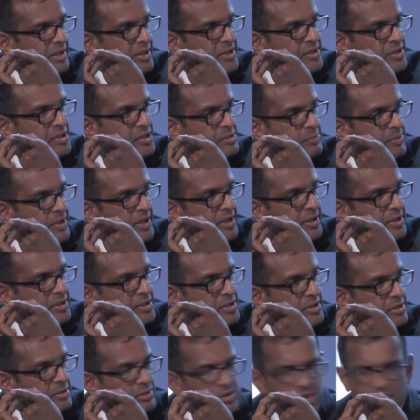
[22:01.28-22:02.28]
I
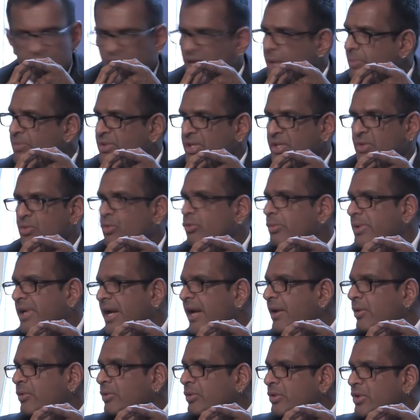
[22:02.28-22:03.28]
suspect. The sceptics will
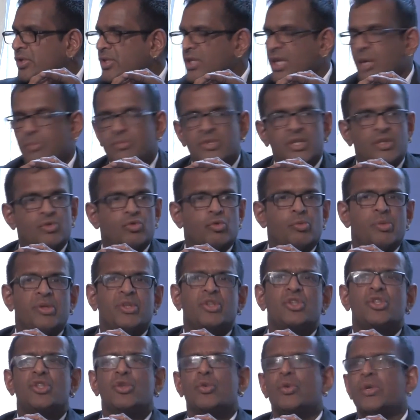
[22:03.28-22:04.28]
be out. The sceptics will be
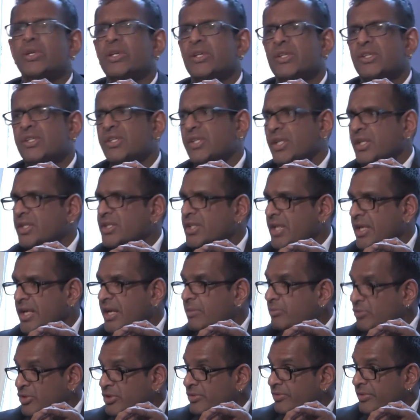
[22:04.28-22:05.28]
queuing at 6
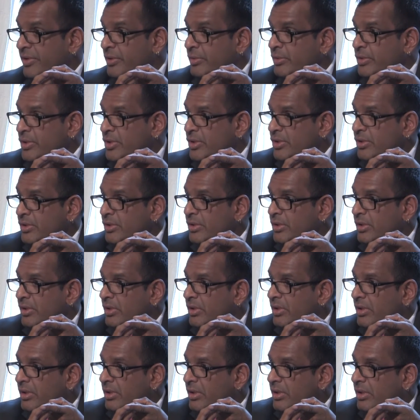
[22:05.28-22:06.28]
a.m. to vote.
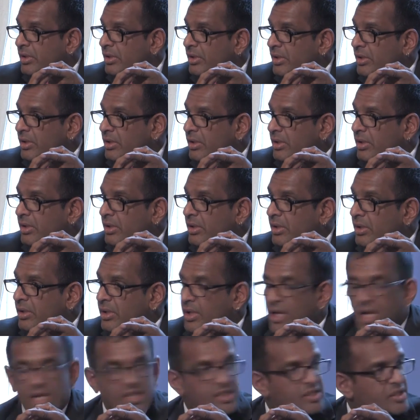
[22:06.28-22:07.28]

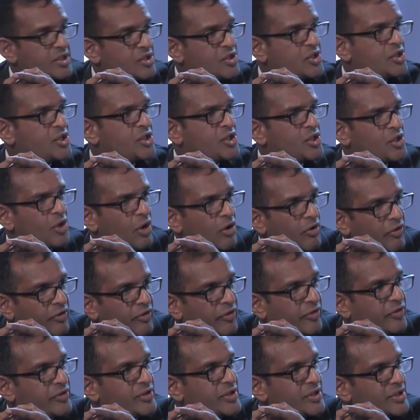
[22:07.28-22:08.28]
It's the
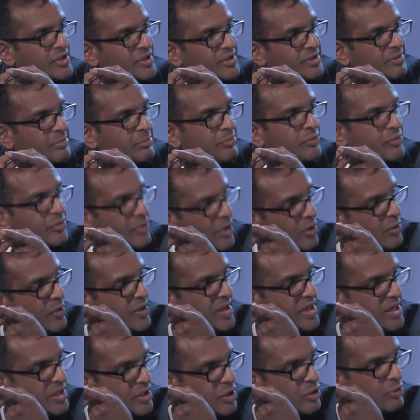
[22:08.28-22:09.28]
soft
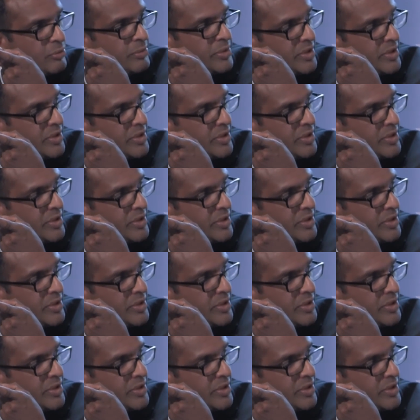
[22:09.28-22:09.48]
pro-EU